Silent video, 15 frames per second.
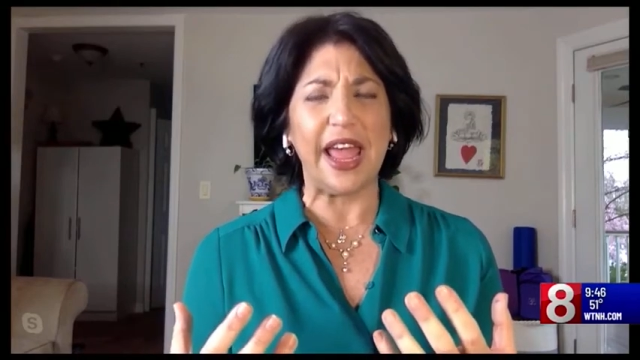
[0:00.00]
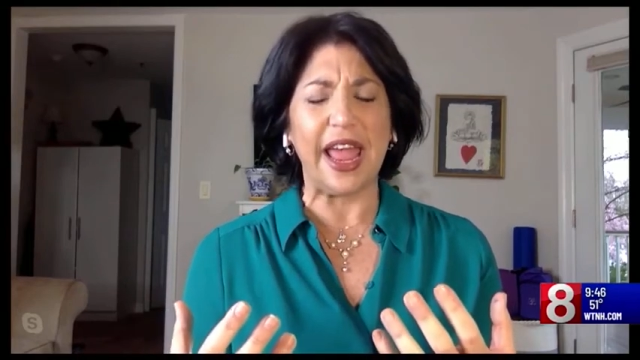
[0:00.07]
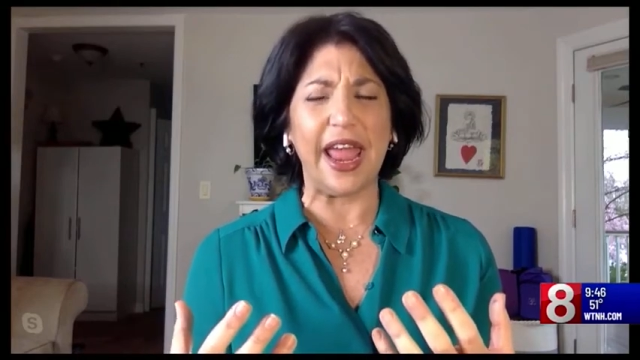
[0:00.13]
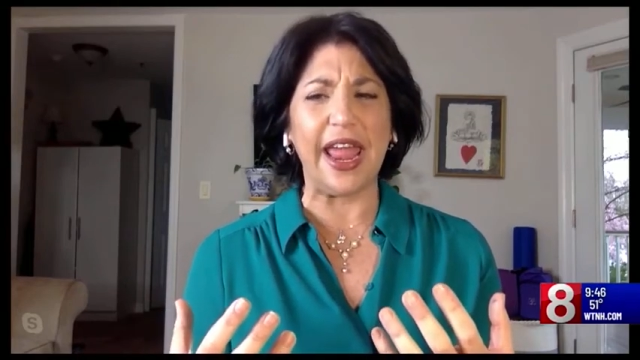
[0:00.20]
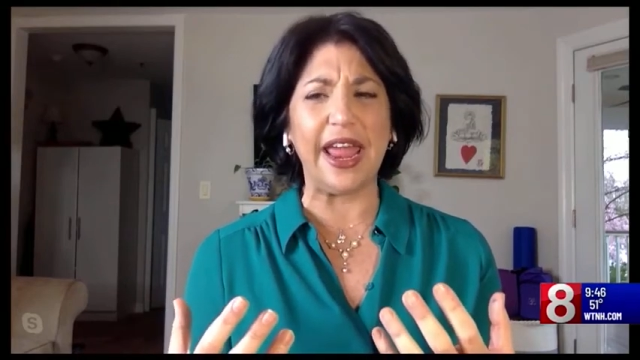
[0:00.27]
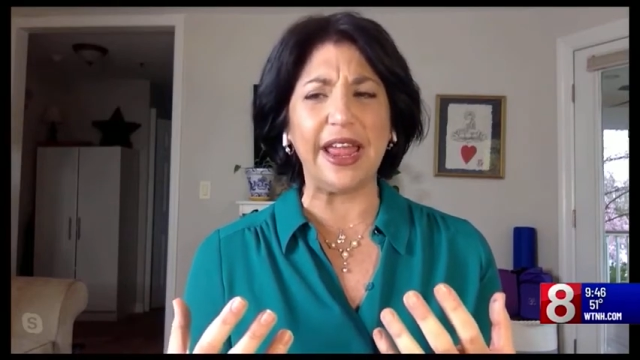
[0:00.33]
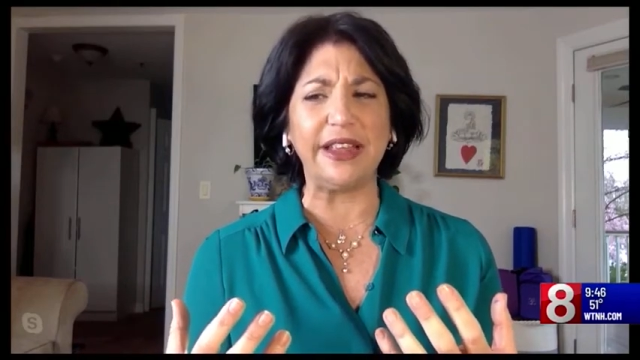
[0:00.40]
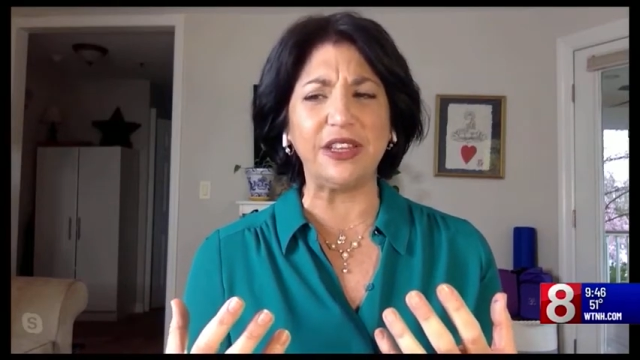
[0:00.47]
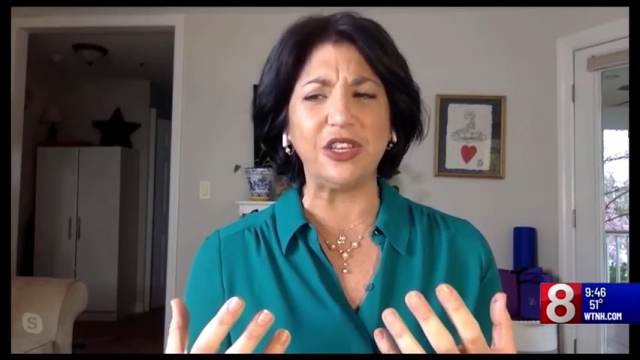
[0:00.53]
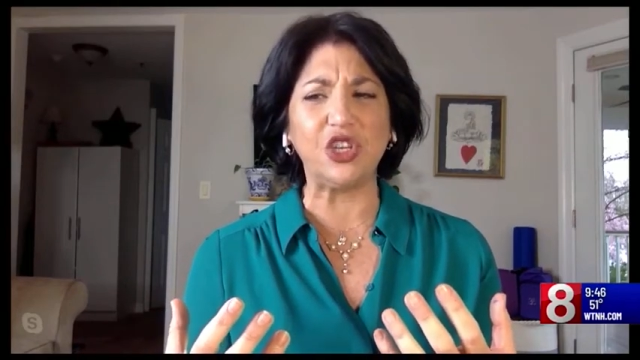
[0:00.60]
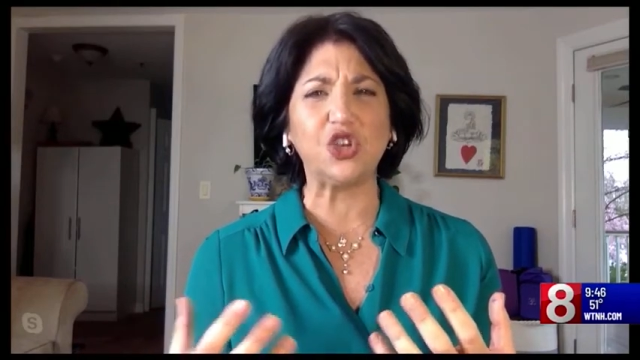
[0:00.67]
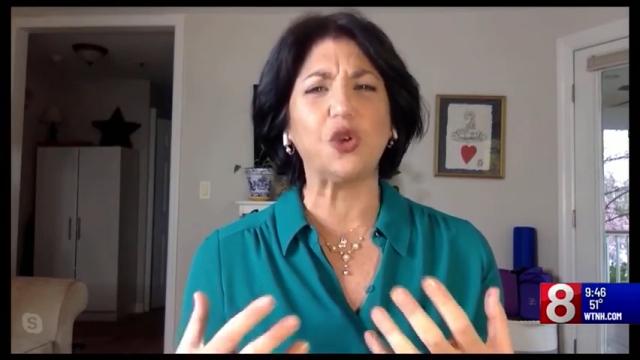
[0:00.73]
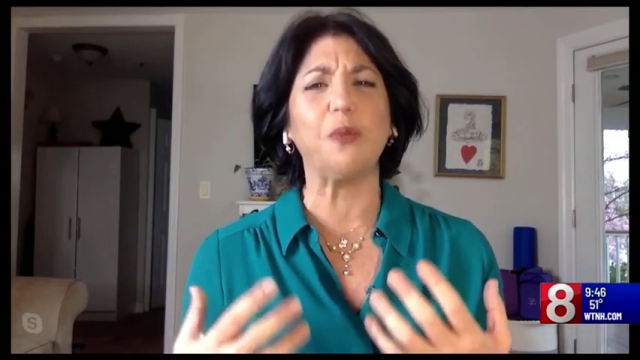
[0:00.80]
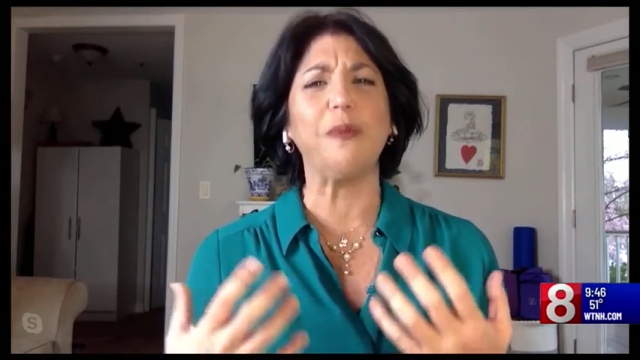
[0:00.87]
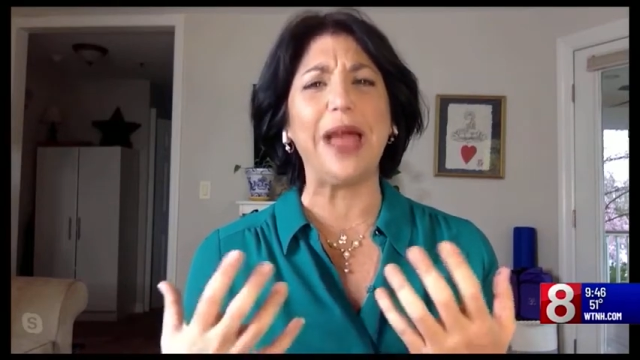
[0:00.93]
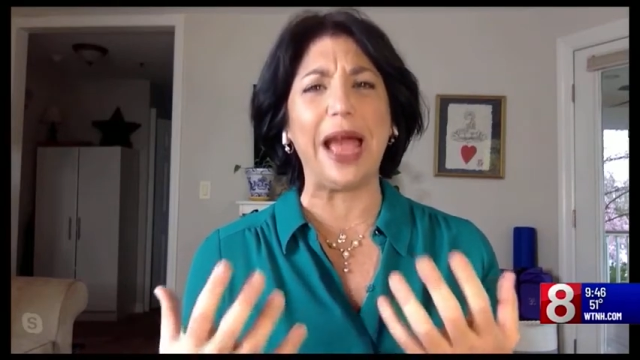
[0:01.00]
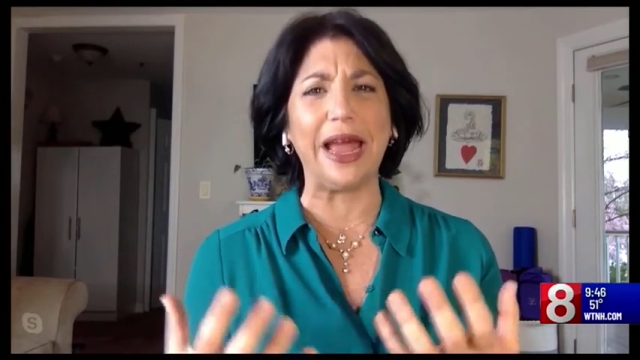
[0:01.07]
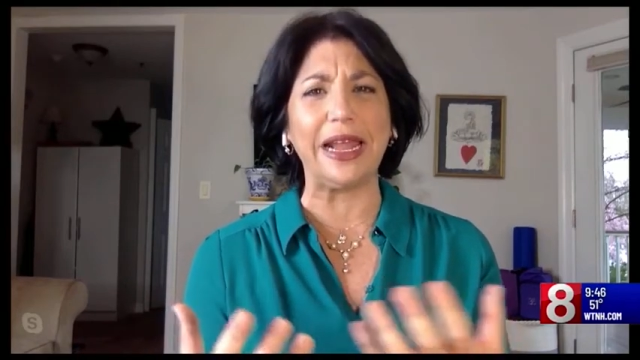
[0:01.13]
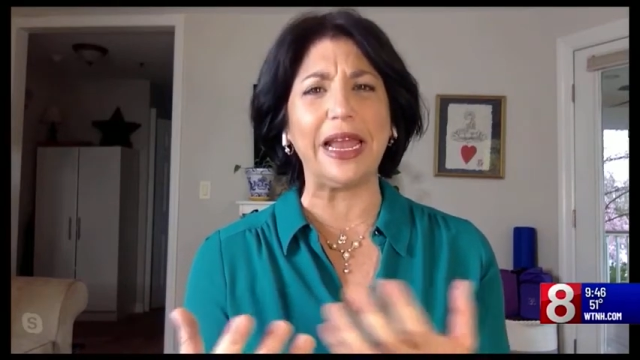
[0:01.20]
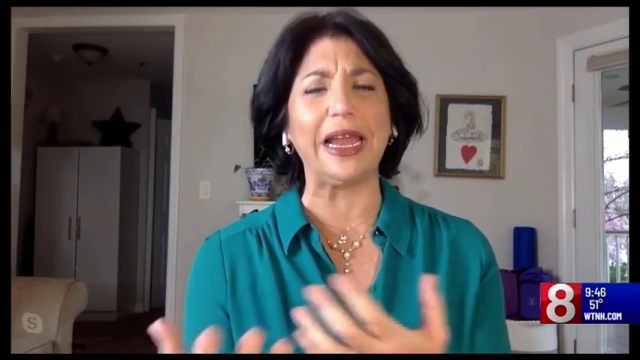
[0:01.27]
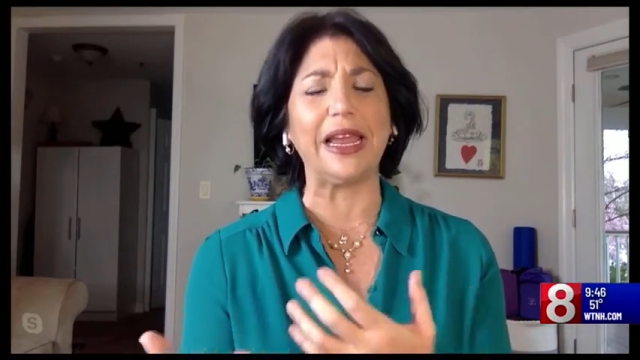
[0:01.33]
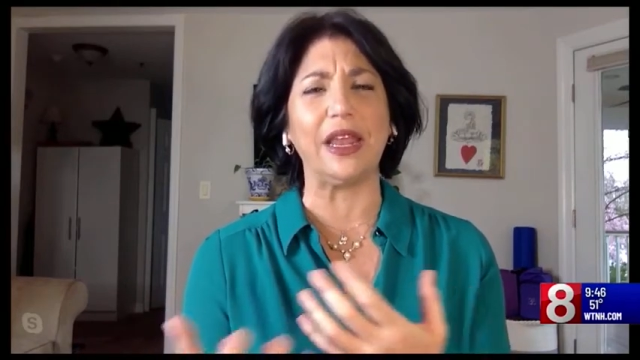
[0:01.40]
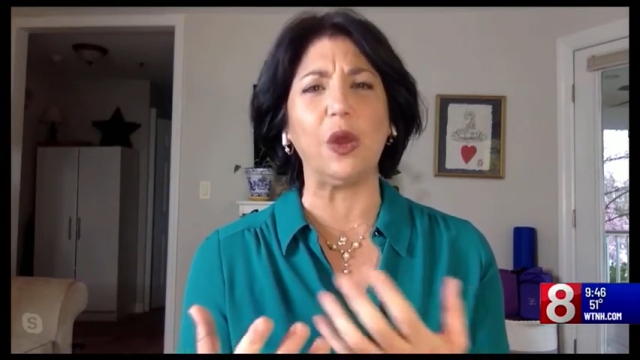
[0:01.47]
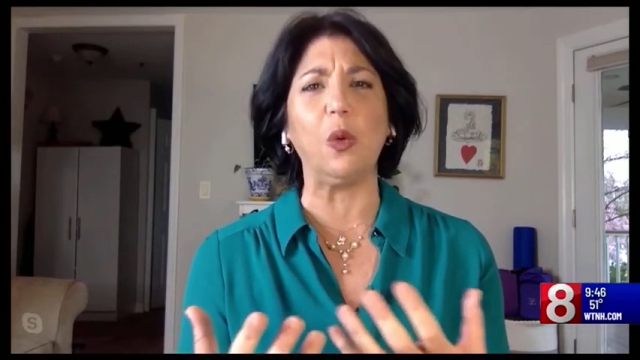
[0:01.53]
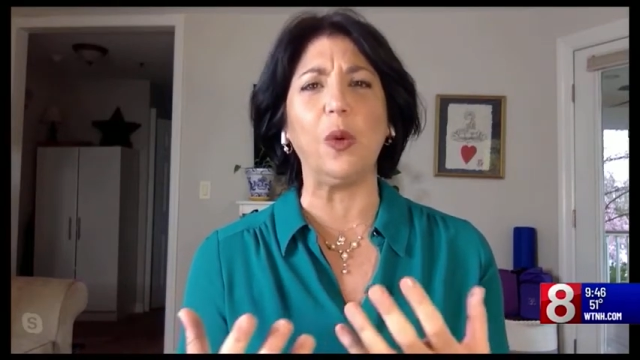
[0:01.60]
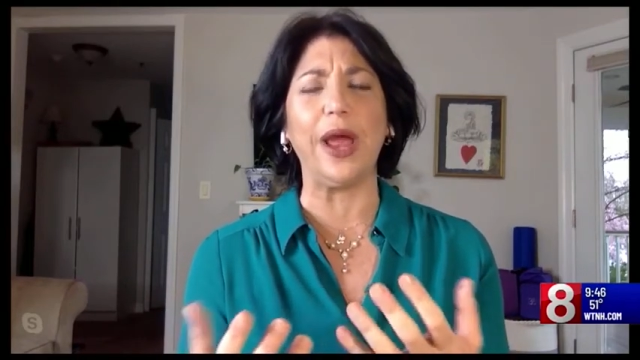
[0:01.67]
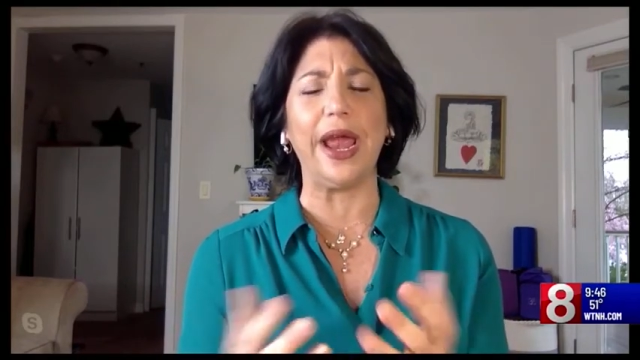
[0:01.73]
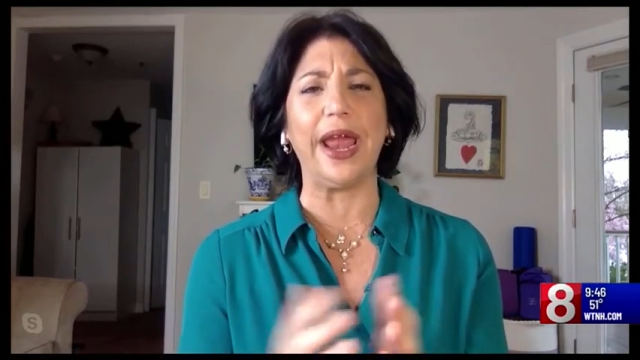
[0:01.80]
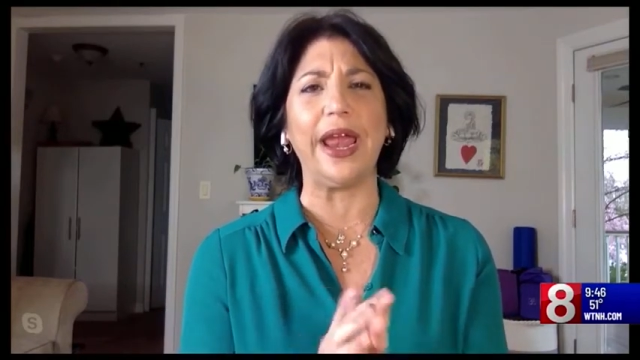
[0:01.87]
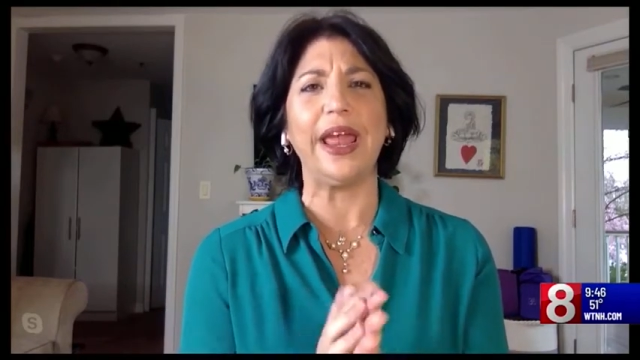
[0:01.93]
and traumatic in a
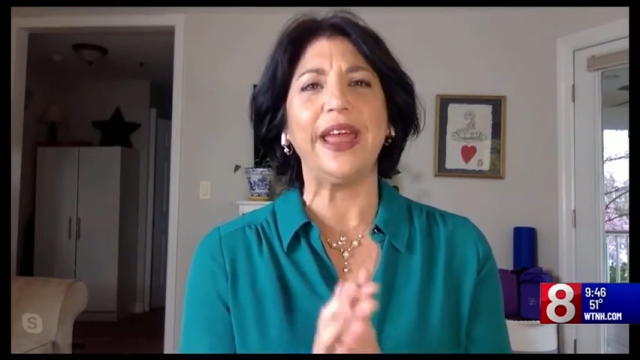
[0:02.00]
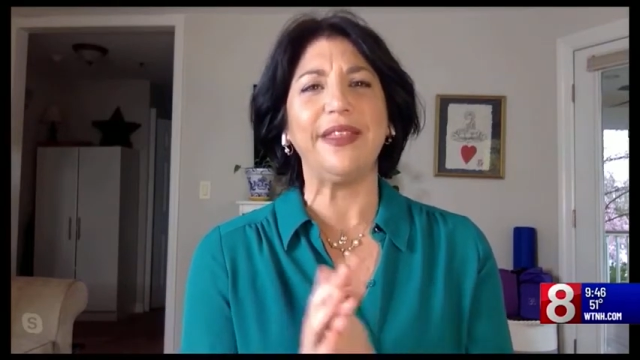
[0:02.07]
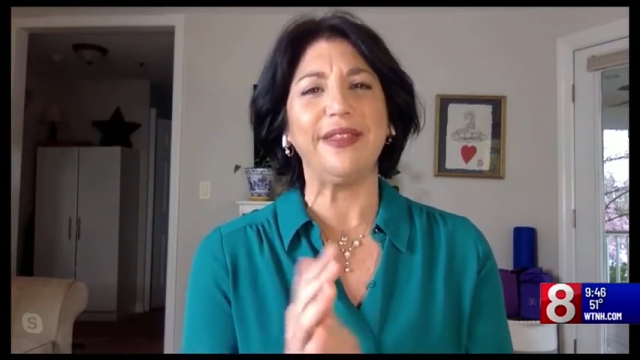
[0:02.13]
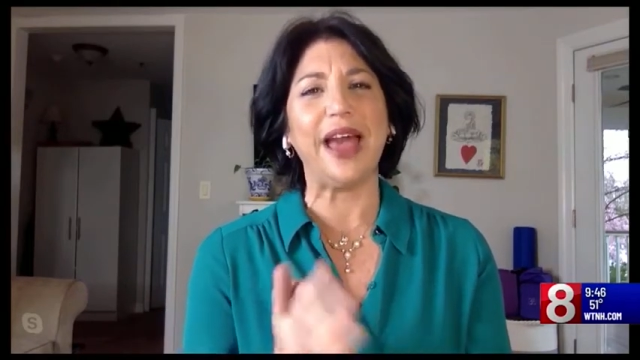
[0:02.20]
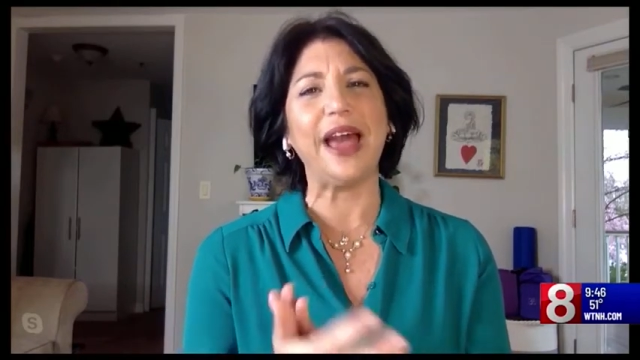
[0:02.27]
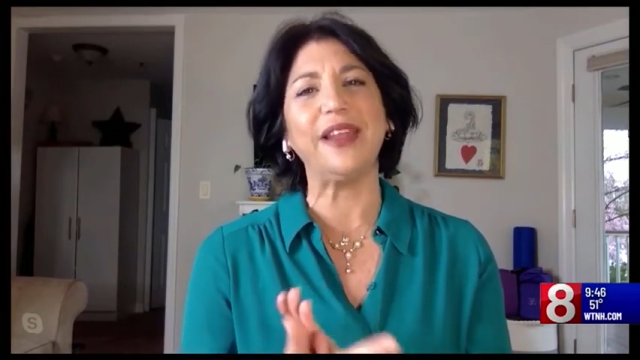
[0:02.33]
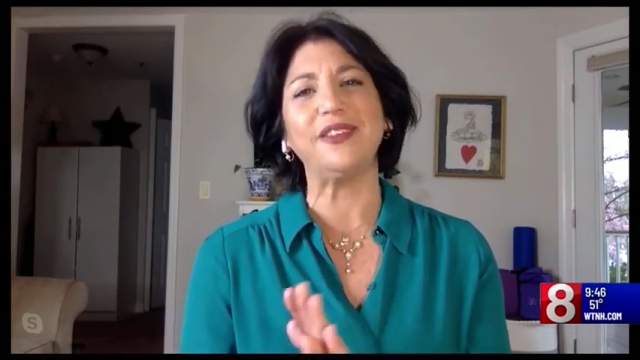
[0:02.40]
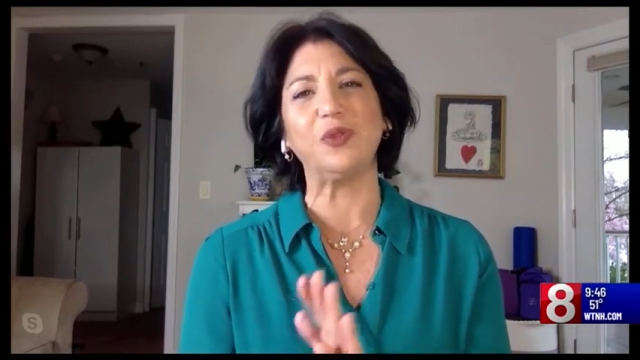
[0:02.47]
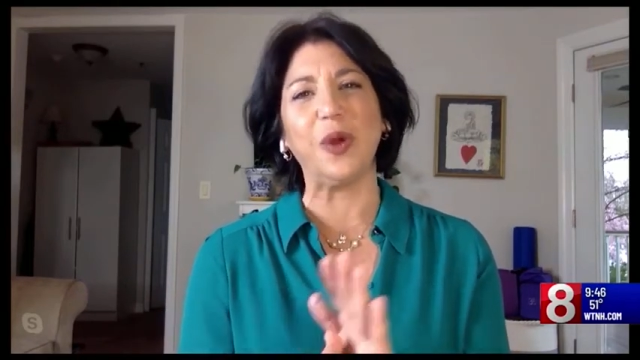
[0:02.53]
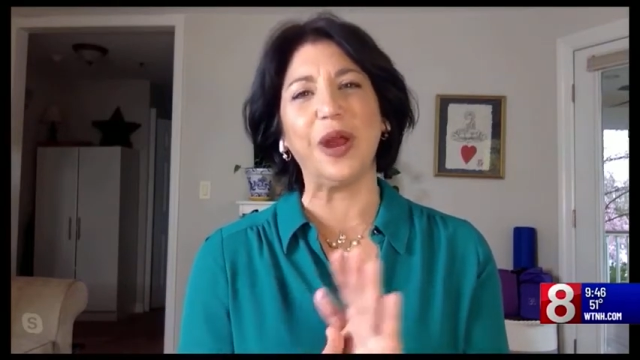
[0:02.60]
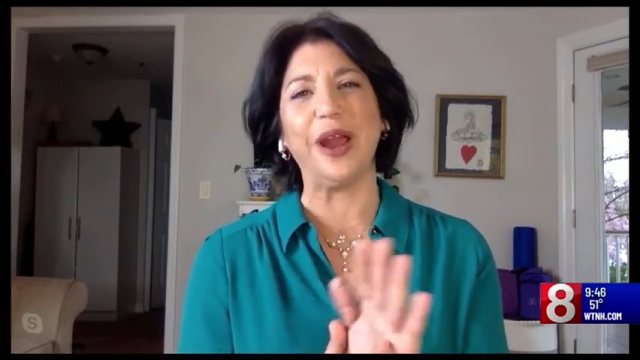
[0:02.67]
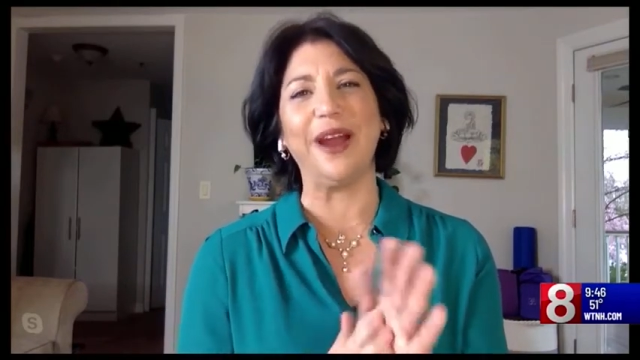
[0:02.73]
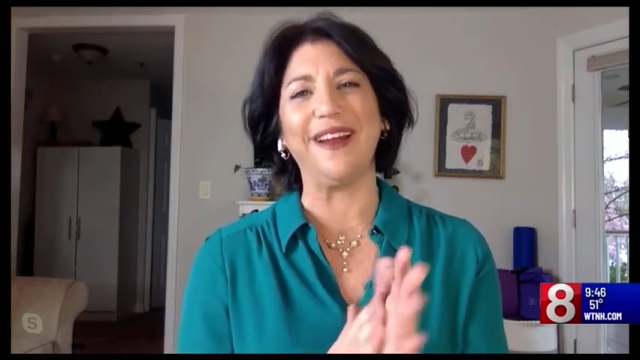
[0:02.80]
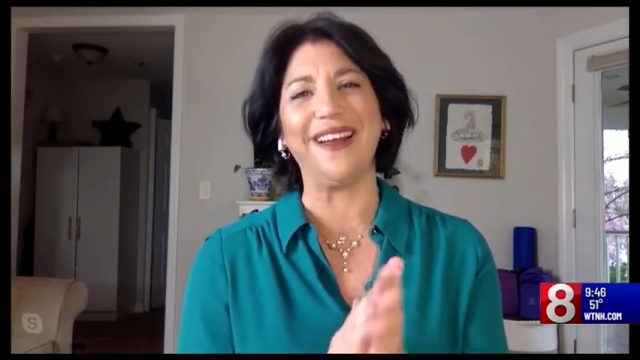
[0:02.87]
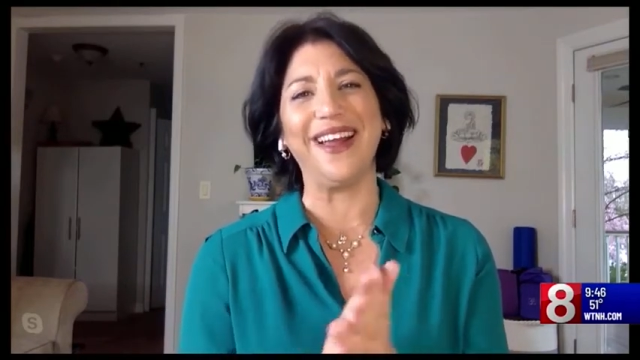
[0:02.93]
way, that is where